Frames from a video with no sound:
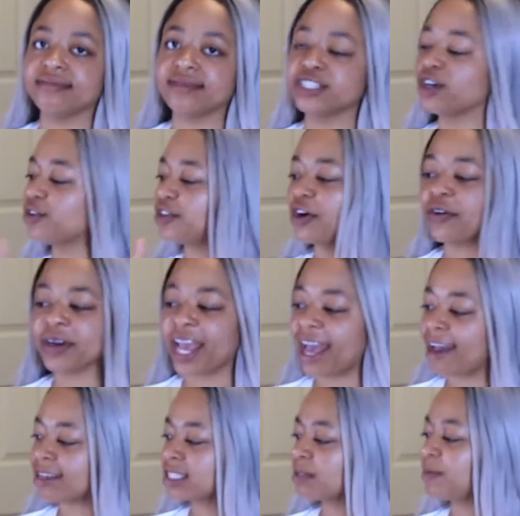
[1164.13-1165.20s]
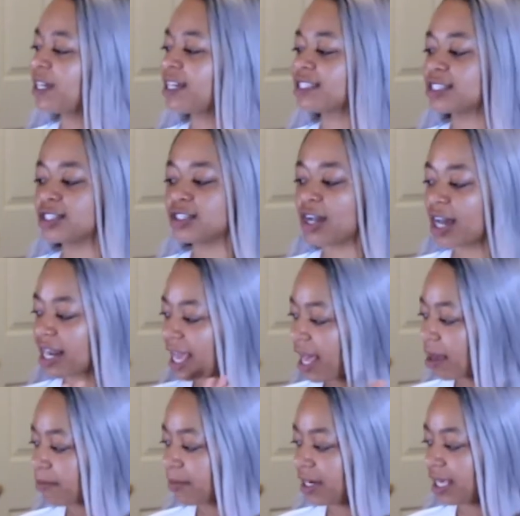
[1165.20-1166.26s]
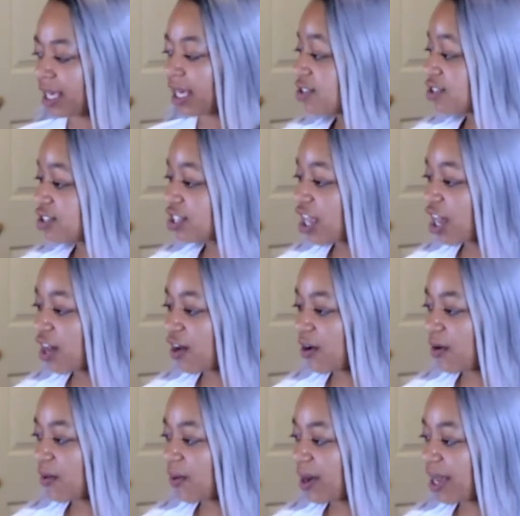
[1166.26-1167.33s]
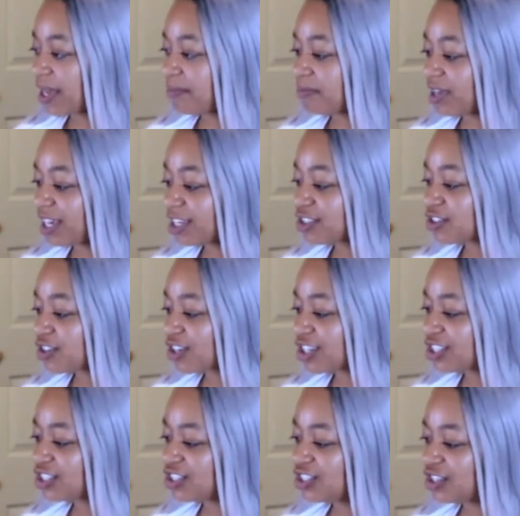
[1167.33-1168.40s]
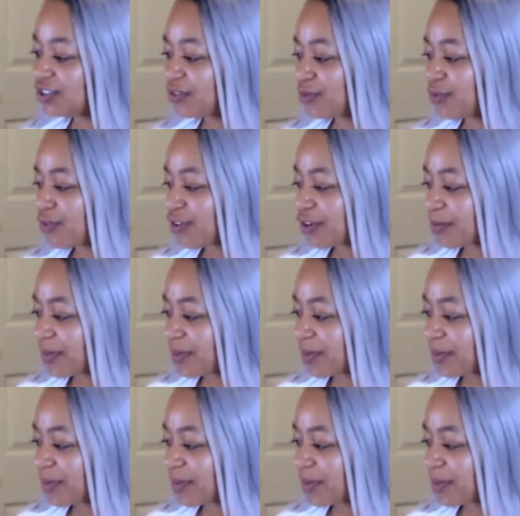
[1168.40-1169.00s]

So don't ask, because it's not happening. So, a major do for